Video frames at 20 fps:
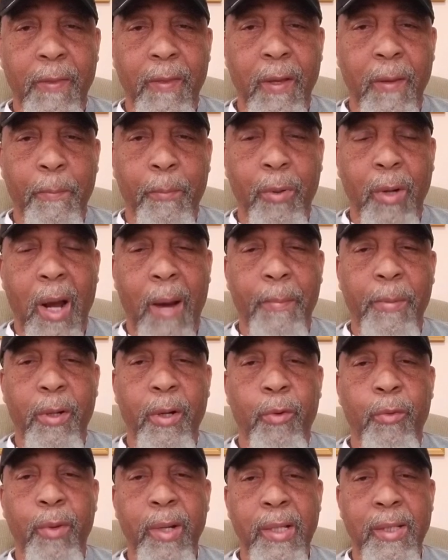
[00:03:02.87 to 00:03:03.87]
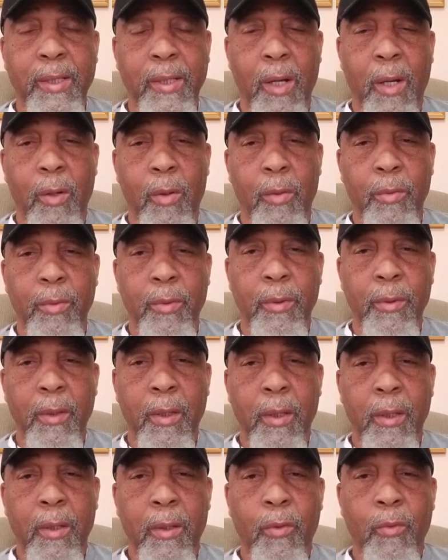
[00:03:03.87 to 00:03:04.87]
the property rezoned
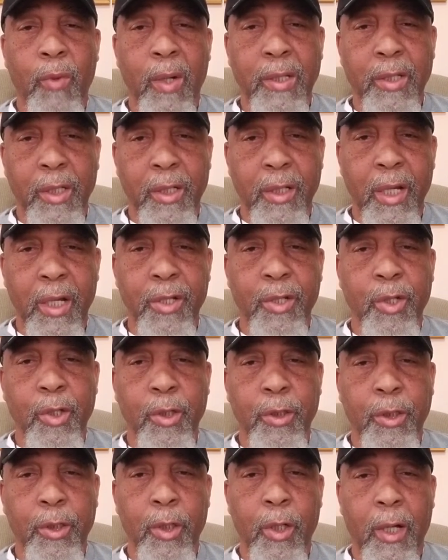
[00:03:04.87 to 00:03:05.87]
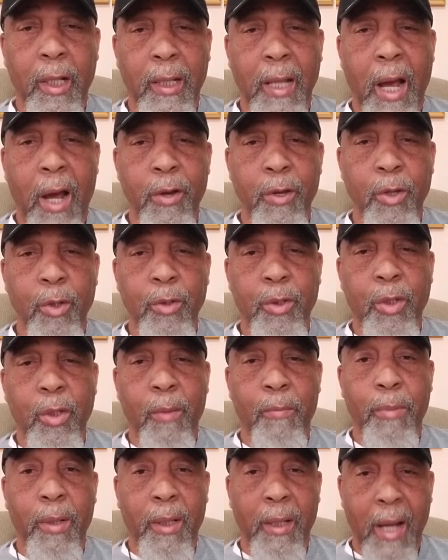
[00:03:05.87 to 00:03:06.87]
residential to allow you to
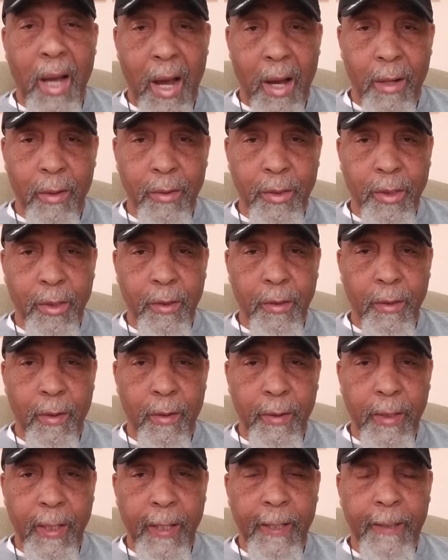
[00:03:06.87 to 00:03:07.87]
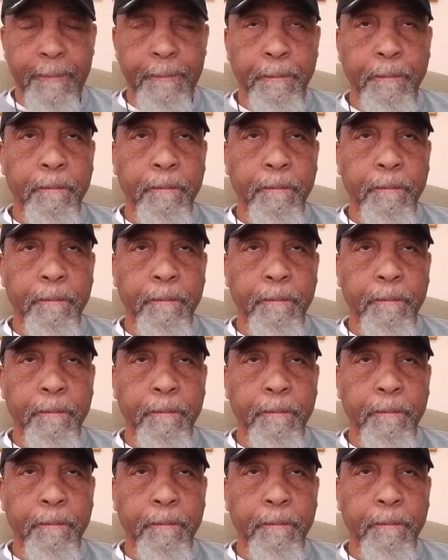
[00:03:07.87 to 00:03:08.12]
build a house. Okay,